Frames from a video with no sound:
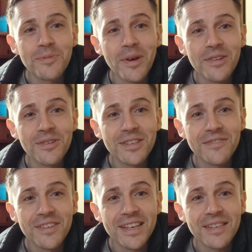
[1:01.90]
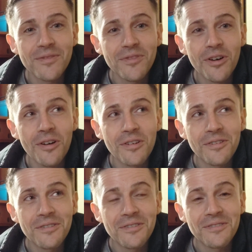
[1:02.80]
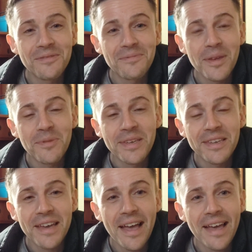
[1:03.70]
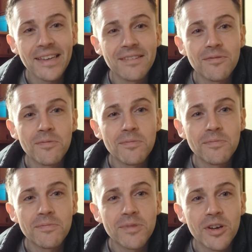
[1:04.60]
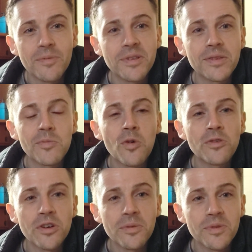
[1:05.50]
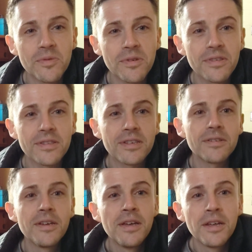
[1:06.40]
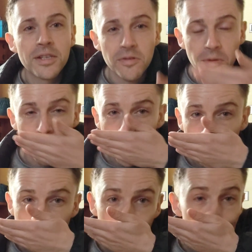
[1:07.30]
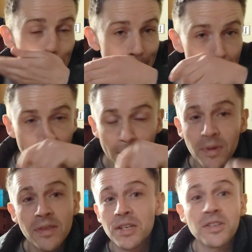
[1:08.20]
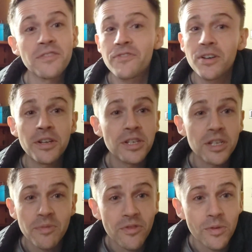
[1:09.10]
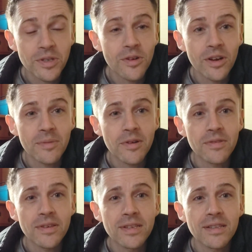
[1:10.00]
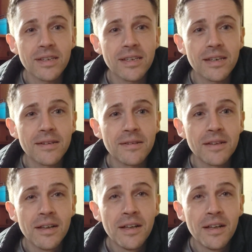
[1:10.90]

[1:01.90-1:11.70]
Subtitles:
by the looks of it, because we've got maybe 8 cupboards and wardrobes worth to remove, and that's just the furniture before we're talking about things like got